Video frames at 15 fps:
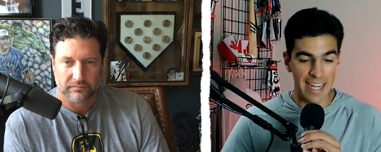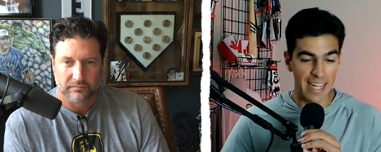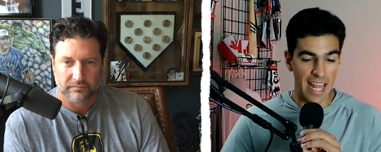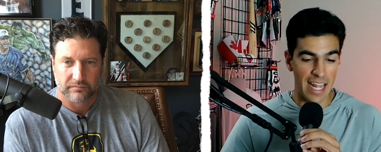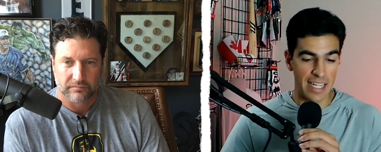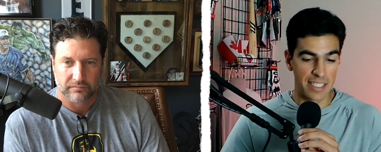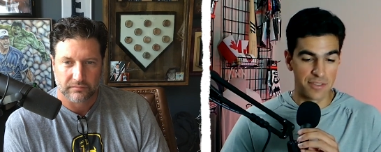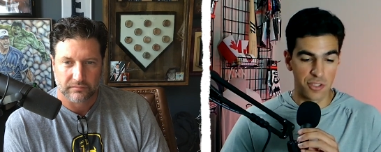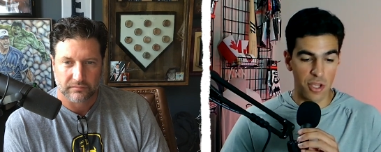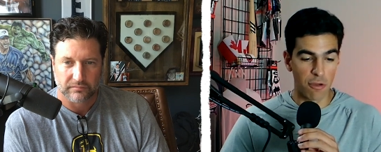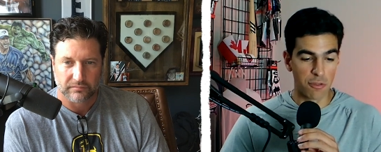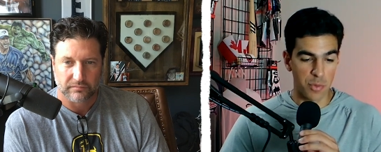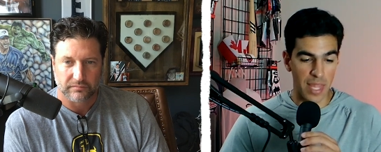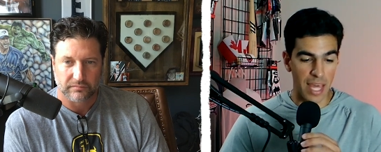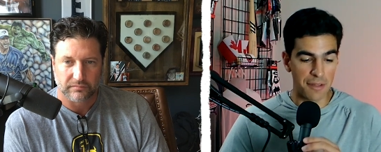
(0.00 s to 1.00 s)
Speaker 1: it, and it
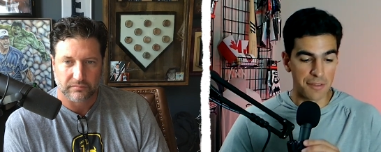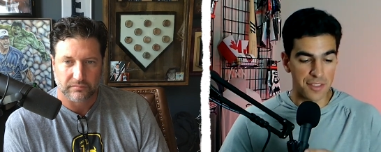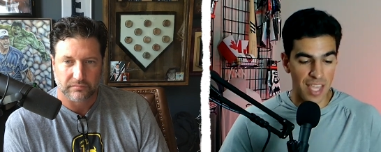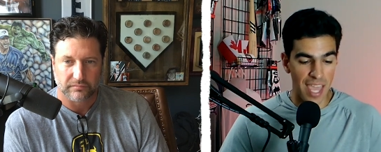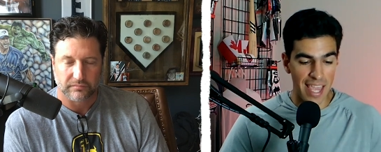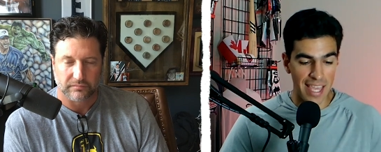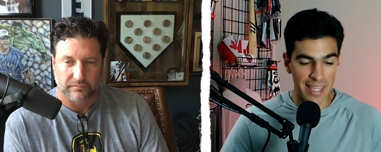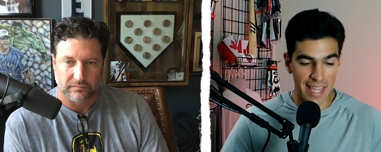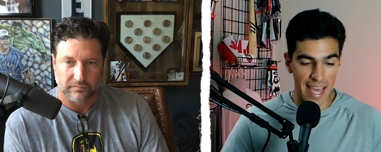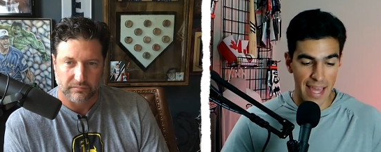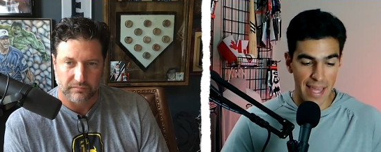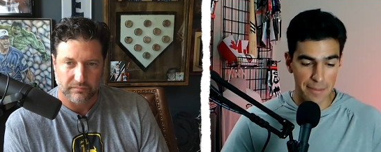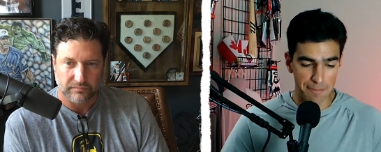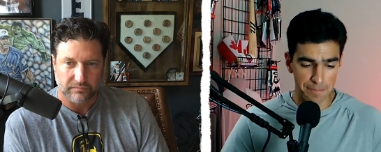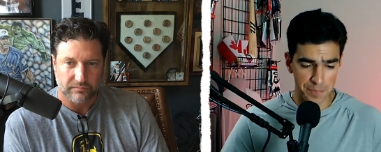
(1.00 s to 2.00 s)
goes without saying
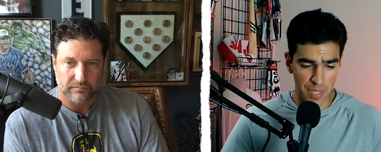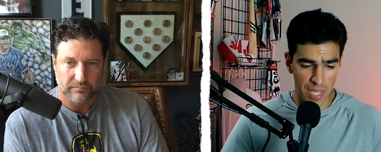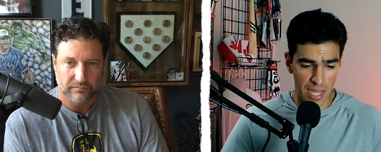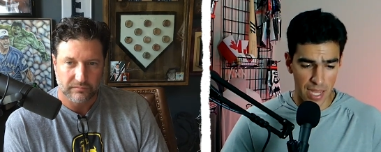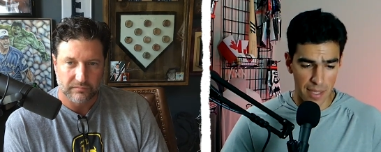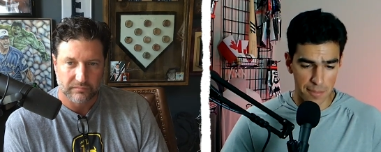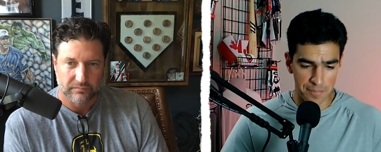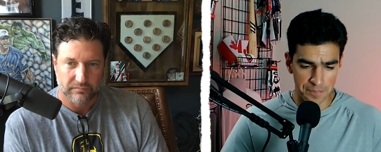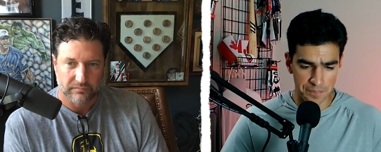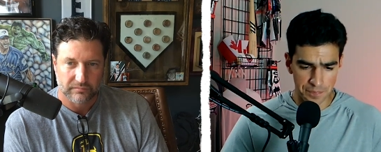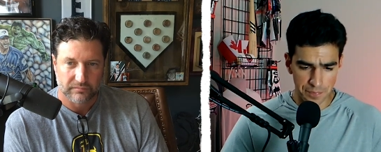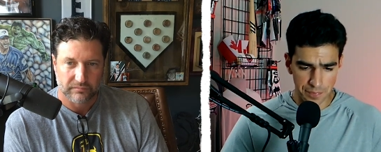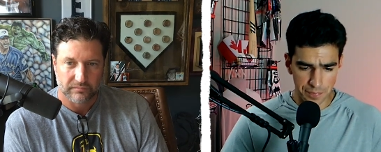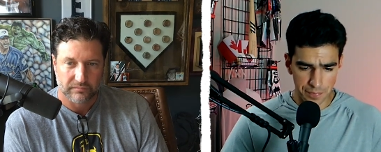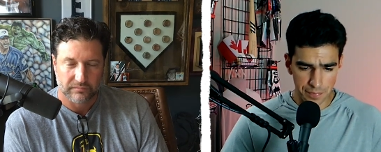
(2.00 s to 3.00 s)
that, um,
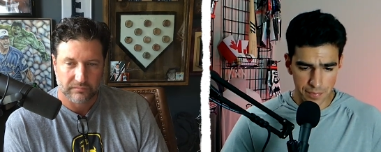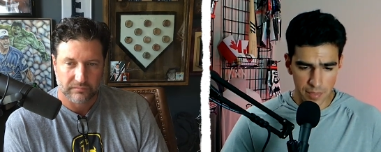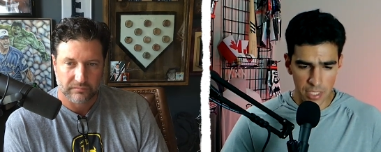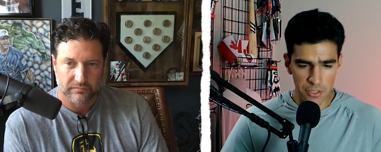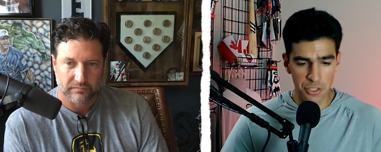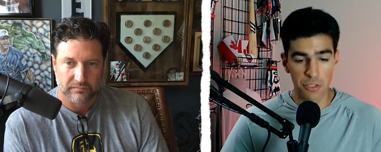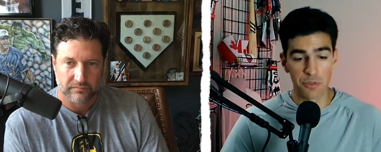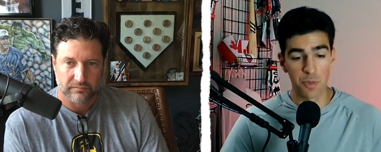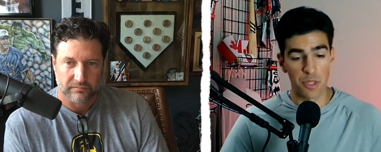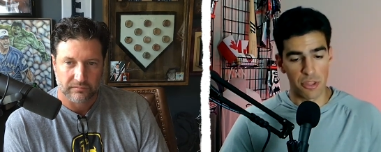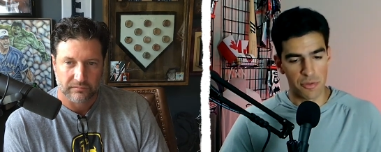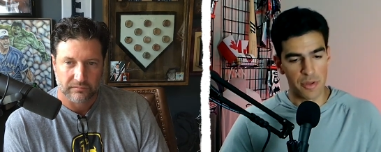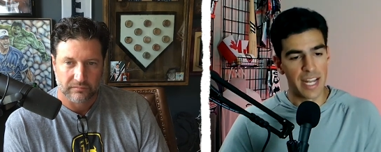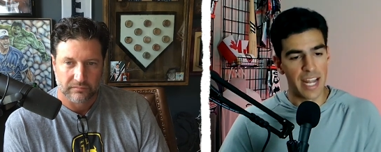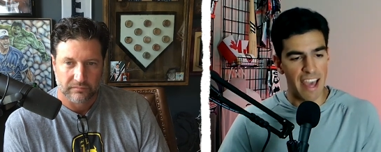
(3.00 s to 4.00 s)
excuse me,
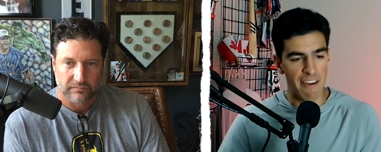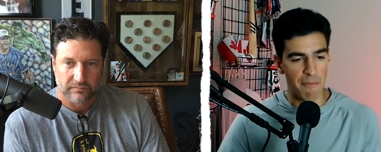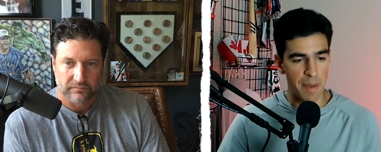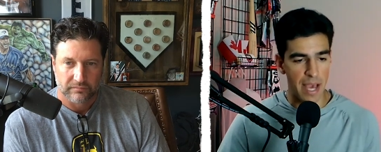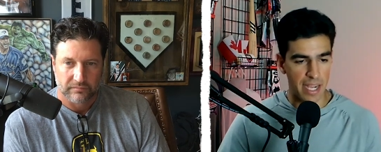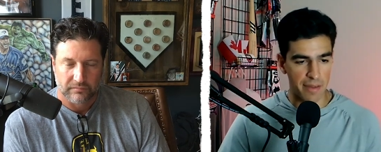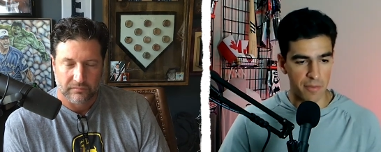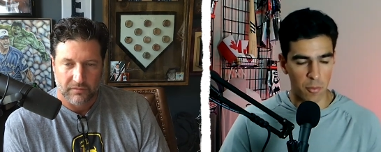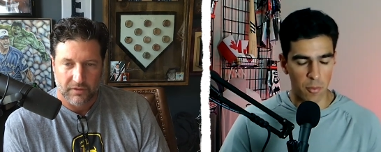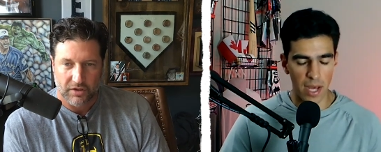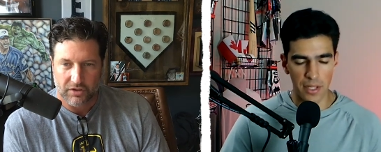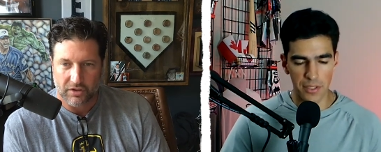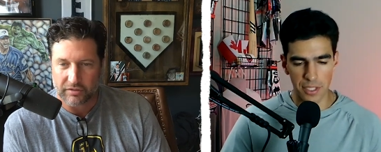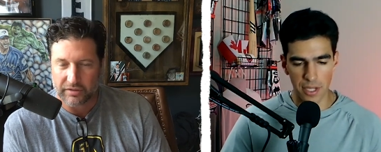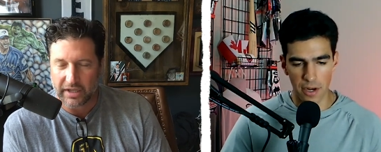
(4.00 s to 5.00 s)
three and a half back of a
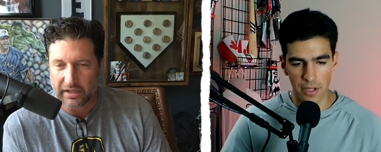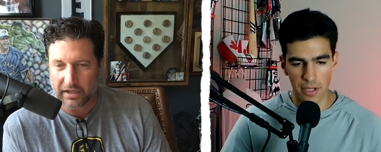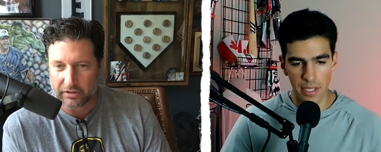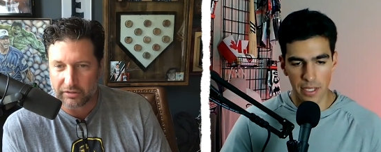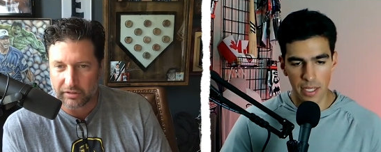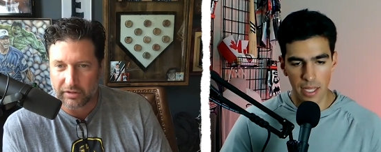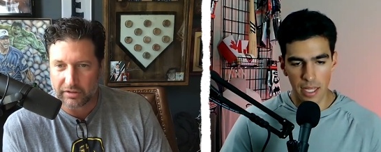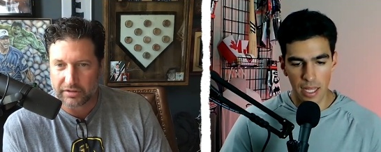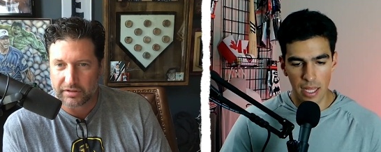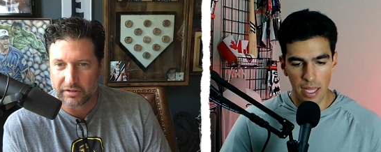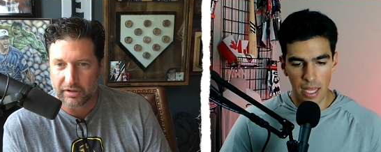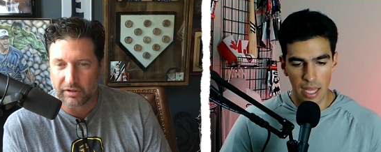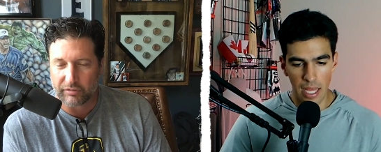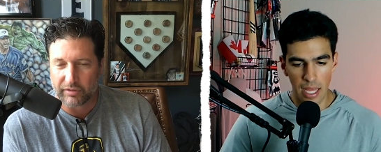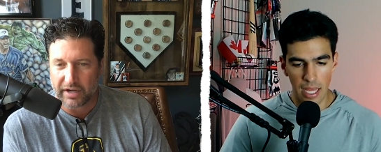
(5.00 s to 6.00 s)
wild card.
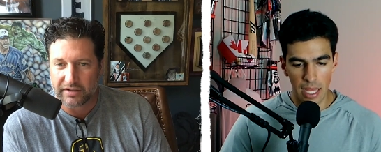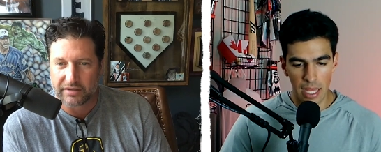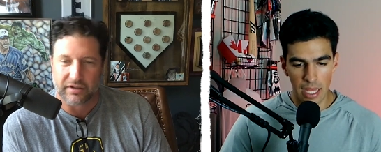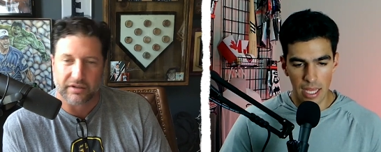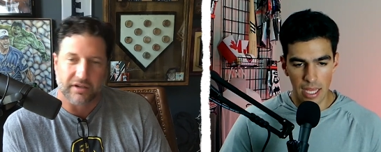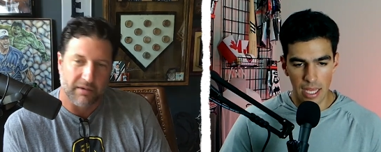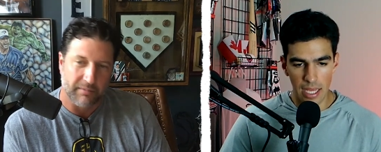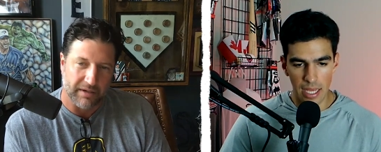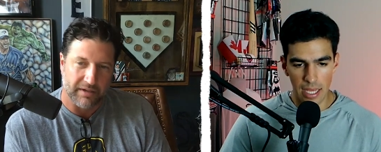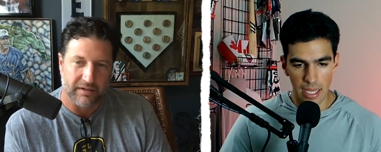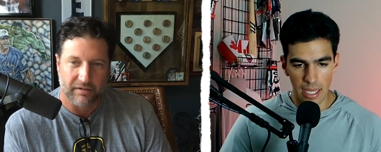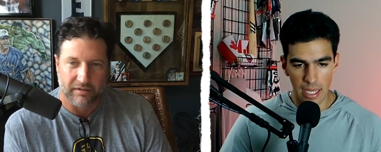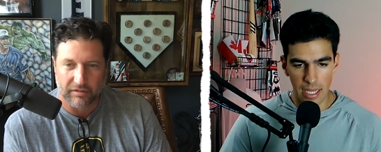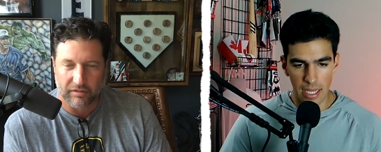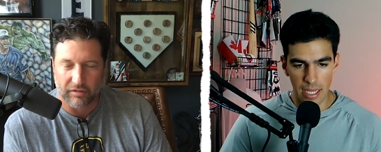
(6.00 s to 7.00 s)
Speaker 2: Reds are
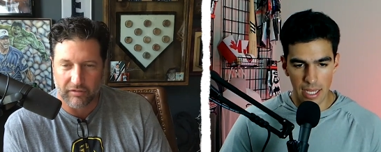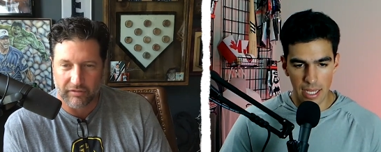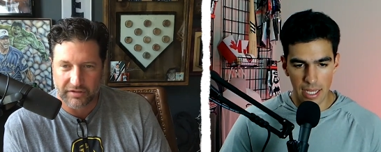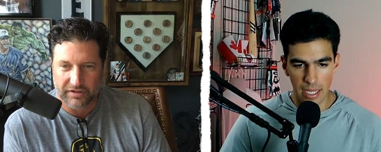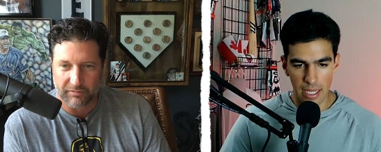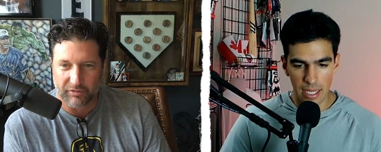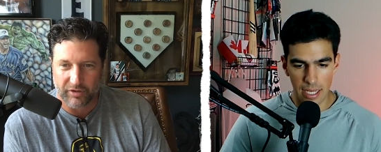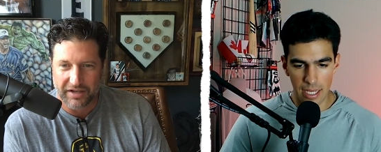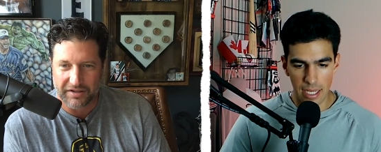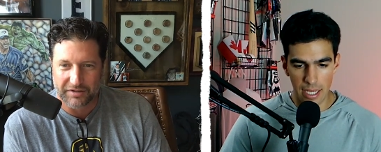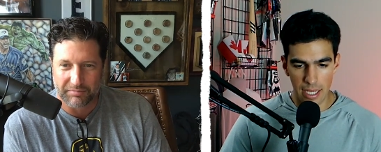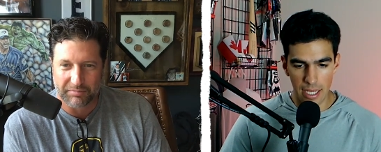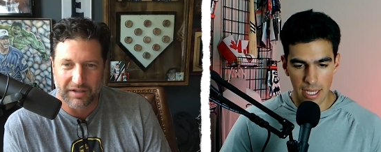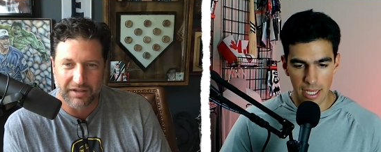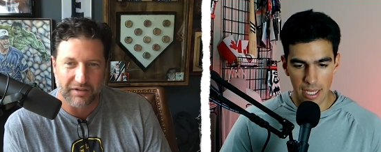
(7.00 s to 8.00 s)
coming over. Some Reds
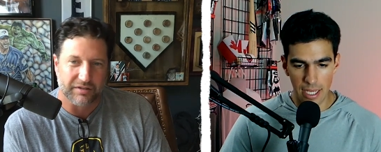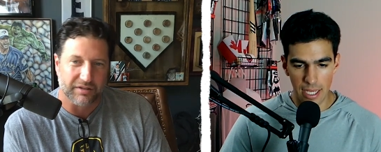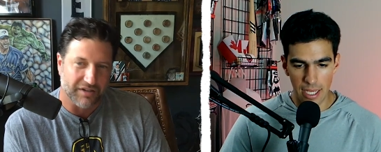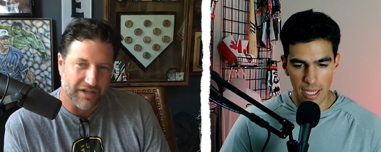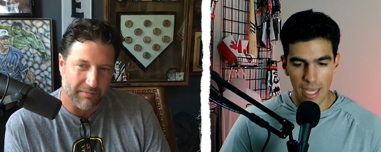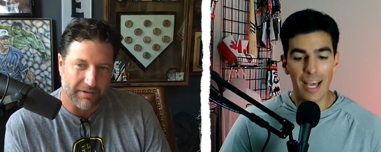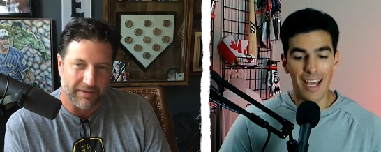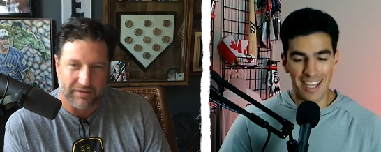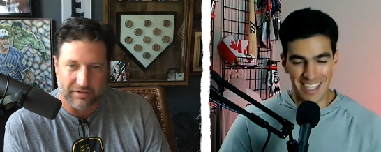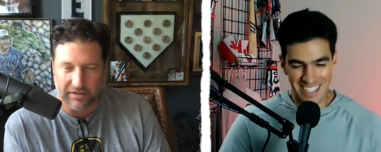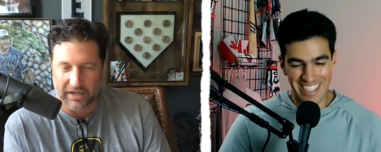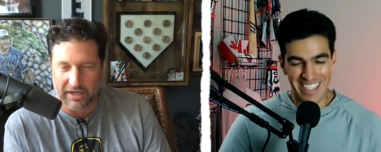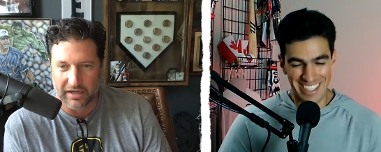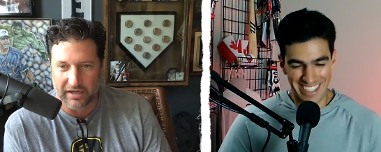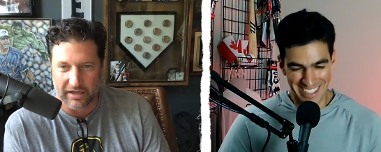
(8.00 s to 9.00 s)
players are coming to
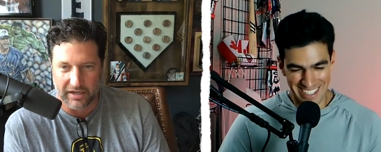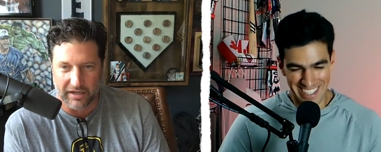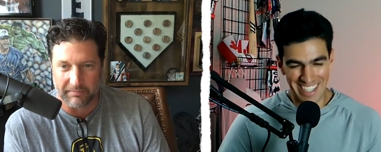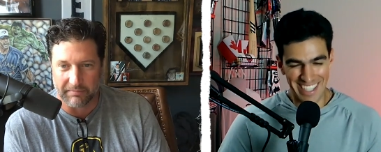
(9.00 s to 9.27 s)
Anaheim.